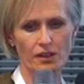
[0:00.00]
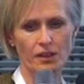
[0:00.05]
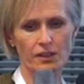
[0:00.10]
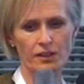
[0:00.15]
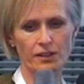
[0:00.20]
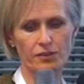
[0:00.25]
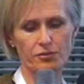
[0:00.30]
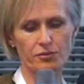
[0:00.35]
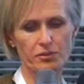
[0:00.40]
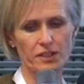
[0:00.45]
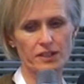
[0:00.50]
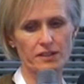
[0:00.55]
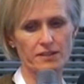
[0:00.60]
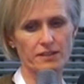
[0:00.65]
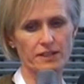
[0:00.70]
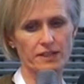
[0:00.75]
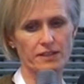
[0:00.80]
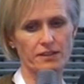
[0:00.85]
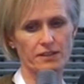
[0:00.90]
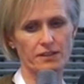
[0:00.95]
And then 3
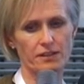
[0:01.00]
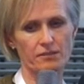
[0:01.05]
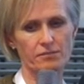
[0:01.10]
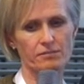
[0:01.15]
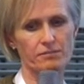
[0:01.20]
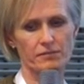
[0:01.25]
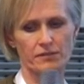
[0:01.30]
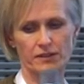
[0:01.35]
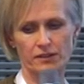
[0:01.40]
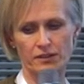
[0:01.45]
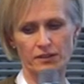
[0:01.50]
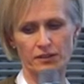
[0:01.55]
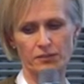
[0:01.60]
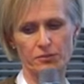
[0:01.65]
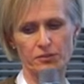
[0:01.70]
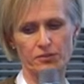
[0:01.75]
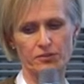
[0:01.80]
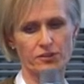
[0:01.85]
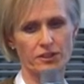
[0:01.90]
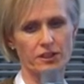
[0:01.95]
years later, the
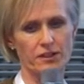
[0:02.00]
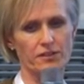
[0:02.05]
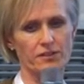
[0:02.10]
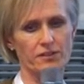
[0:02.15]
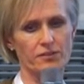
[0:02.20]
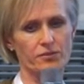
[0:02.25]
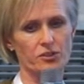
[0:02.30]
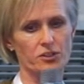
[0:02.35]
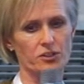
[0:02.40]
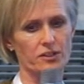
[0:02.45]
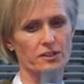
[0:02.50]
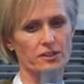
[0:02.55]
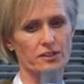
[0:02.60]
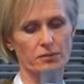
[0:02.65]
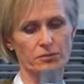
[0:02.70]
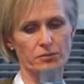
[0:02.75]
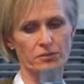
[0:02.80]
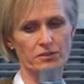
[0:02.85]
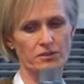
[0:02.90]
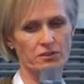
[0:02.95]
number of trials has virtually
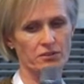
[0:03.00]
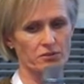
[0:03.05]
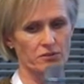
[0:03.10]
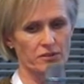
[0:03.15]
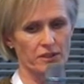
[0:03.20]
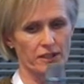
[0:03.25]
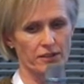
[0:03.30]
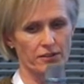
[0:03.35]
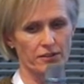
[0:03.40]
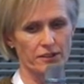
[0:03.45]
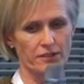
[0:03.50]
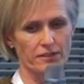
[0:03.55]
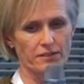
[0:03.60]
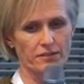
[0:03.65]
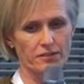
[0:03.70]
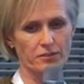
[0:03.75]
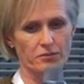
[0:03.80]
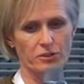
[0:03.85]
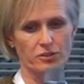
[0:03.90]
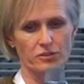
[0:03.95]
doubled in all areas.
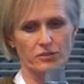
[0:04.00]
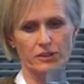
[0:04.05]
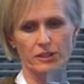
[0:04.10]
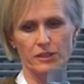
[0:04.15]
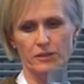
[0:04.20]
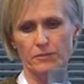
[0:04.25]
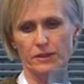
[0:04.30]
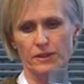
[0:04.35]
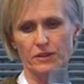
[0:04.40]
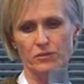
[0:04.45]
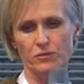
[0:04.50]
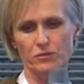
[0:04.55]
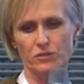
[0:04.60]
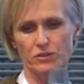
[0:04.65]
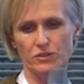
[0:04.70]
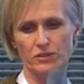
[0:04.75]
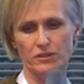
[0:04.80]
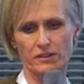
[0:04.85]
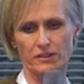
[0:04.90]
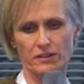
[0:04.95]
So we're talking about
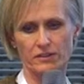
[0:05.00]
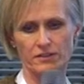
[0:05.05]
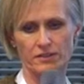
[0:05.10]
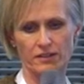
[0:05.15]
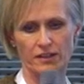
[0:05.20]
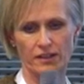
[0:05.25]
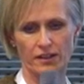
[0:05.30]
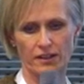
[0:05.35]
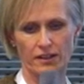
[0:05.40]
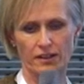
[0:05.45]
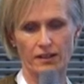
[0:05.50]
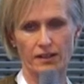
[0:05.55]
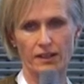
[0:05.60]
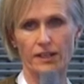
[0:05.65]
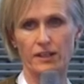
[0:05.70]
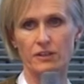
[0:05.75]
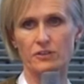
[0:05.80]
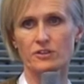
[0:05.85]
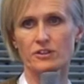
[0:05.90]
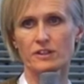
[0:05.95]
autologous,
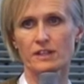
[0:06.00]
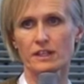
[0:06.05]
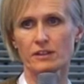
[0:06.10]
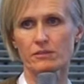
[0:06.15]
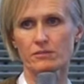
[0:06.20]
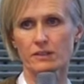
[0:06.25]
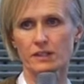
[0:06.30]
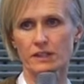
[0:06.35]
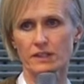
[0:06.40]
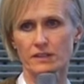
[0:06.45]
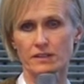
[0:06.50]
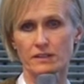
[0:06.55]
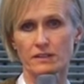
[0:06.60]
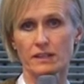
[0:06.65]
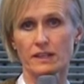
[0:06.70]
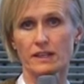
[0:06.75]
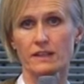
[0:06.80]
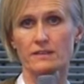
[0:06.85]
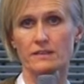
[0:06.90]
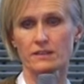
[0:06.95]
allogeneic, related,
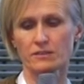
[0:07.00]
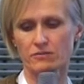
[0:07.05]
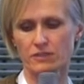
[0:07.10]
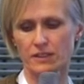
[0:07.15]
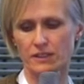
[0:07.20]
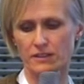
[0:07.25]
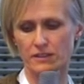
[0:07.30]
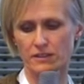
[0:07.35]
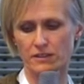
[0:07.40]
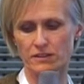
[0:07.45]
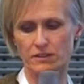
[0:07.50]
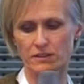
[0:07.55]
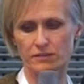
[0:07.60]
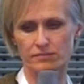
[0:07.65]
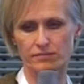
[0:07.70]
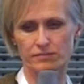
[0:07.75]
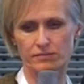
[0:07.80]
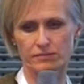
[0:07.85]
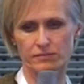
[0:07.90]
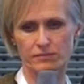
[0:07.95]
and unrelated.
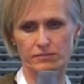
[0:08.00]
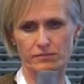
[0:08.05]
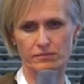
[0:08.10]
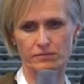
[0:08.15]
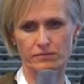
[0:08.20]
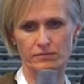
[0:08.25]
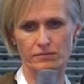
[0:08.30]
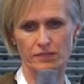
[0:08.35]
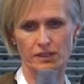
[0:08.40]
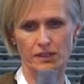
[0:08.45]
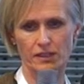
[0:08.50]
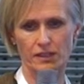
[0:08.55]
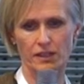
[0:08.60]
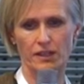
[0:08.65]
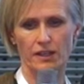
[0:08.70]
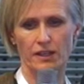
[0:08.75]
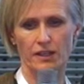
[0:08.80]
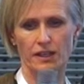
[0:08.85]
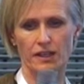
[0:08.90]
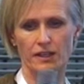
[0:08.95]

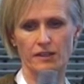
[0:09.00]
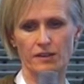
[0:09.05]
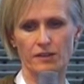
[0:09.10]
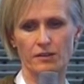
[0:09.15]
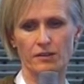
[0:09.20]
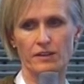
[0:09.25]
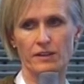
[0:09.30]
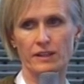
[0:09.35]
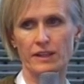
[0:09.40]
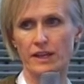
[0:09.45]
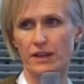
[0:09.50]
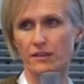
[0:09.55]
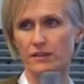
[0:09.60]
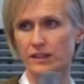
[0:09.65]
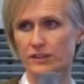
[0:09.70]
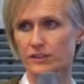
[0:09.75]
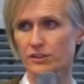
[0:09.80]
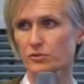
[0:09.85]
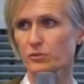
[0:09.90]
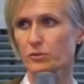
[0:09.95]
And now
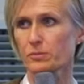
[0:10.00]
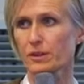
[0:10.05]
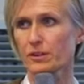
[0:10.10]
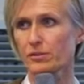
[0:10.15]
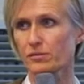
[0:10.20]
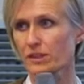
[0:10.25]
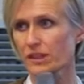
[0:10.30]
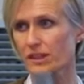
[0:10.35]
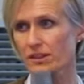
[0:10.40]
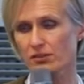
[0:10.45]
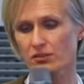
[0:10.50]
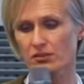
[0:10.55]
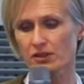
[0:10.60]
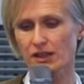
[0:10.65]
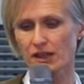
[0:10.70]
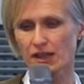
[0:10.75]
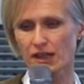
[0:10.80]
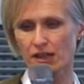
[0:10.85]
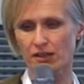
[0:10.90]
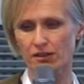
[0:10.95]
next year will be 3 years on
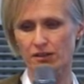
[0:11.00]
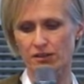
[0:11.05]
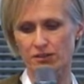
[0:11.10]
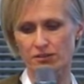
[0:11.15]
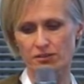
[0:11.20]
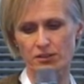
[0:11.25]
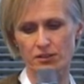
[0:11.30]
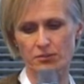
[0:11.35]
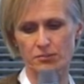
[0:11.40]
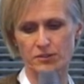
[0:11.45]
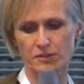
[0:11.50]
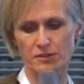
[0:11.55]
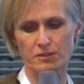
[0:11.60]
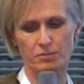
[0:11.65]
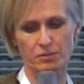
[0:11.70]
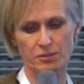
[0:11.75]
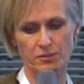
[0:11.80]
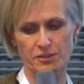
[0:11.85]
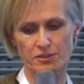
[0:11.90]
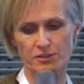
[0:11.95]
again, and those numbers, I
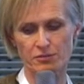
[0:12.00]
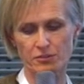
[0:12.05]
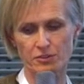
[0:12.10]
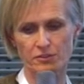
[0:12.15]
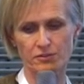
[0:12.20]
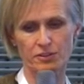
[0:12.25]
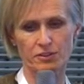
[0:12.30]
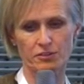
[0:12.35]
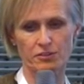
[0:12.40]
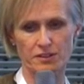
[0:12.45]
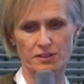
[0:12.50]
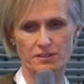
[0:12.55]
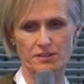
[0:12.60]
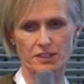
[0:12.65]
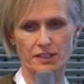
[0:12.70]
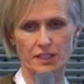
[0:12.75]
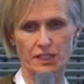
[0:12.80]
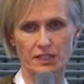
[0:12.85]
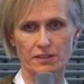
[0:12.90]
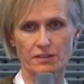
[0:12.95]
promise you, will have increased
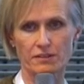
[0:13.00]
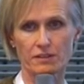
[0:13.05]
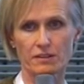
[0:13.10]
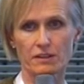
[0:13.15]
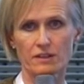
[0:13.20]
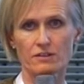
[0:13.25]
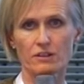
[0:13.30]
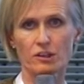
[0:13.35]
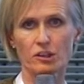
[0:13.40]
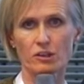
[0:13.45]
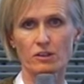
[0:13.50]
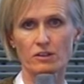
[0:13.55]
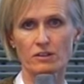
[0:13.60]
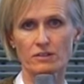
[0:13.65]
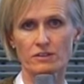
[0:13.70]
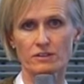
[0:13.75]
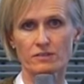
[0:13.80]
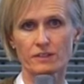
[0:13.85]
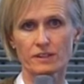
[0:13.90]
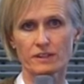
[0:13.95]
again. So there is a
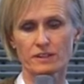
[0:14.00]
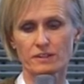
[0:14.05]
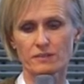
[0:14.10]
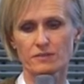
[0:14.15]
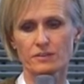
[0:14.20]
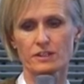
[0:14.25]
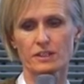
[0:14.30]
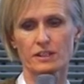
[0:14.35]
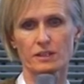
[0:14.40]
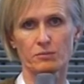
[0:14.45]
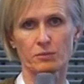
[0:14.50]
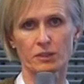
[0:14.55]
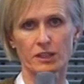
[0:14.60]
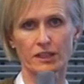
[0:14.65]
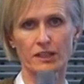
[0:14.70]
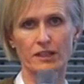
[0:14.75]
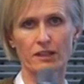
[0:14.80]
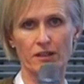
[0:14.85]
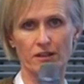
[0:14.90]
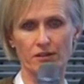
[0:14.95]
lot of activity, and we're
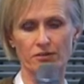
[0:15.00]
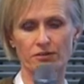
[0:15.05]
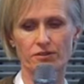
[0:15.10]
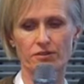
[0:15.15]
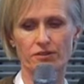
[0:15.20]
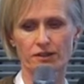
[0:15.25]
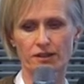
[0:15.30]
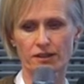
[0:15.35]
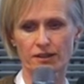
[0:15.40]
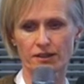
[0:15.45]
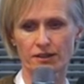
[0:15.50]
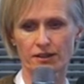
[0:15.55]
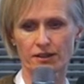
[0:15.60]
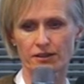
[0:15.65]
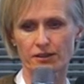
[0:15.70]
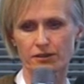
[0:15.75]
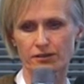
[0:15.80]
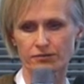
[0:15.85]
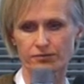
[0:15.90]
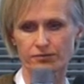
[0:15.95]
getting closer to the clinic.